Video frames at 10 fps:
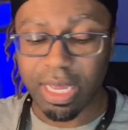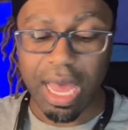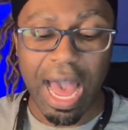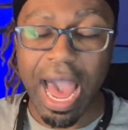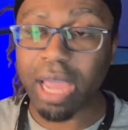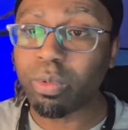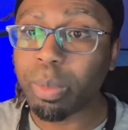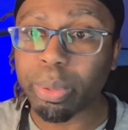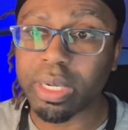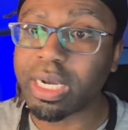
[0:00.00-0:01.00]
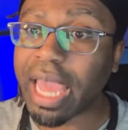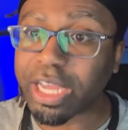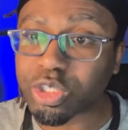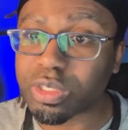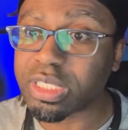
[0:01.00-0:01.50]
I would print an
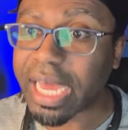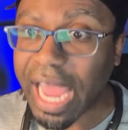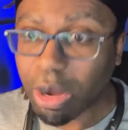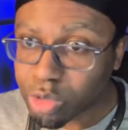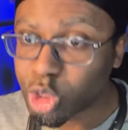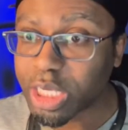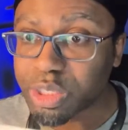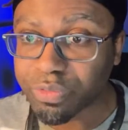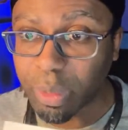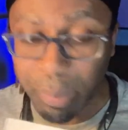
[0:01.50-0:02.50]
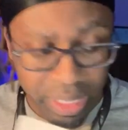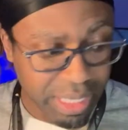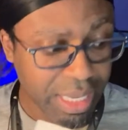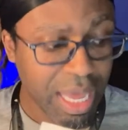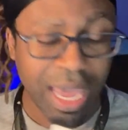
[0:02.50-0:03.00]
extra set out just for
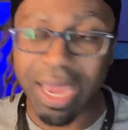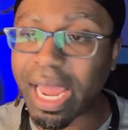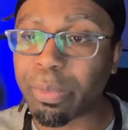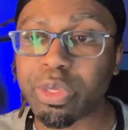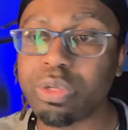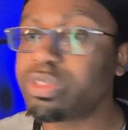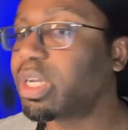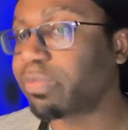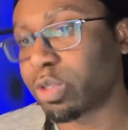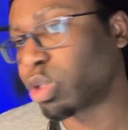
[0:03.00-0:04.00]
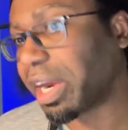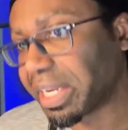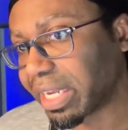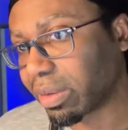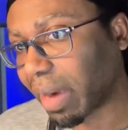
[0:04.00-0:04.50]
me and I would use them for
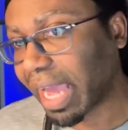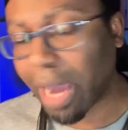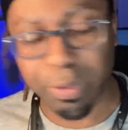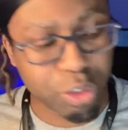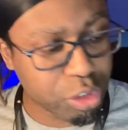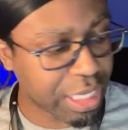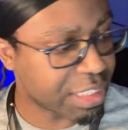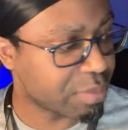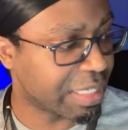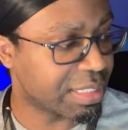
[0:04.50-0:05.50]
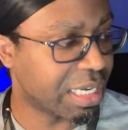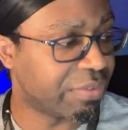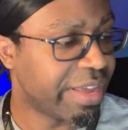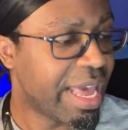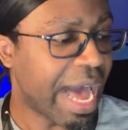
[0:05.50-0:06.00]
training, right? I would test
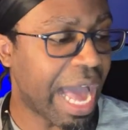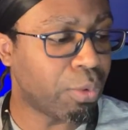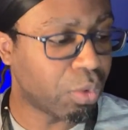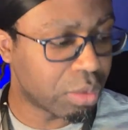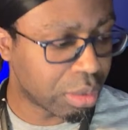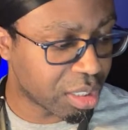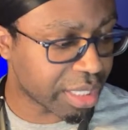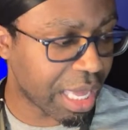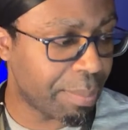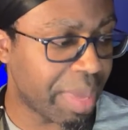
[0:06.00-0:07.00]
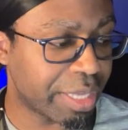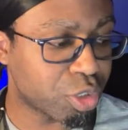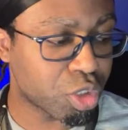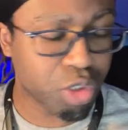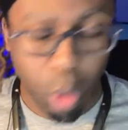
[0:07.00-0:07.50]
myself. I will look and make
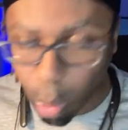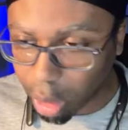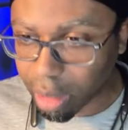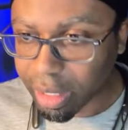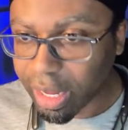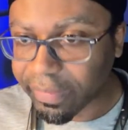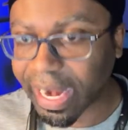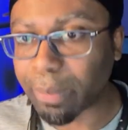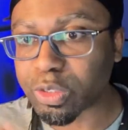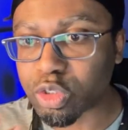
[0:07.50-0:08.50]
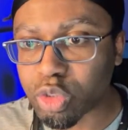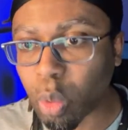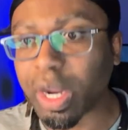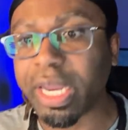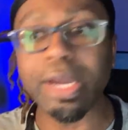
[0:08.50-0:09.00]
sure that I was
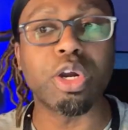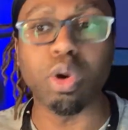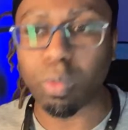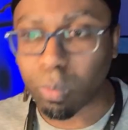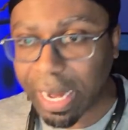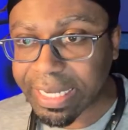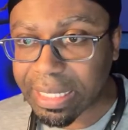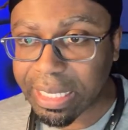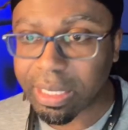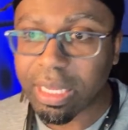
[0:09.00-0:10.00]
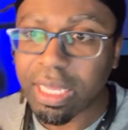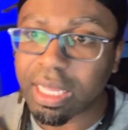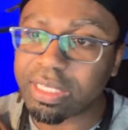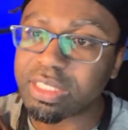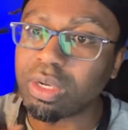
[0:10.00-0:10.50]
doing it correctly.
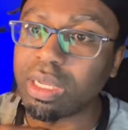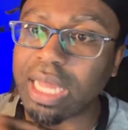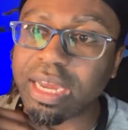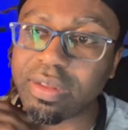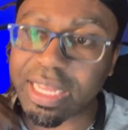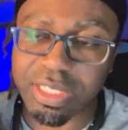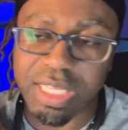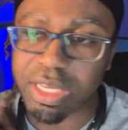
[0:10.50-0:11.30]
And so a lot of, like you say,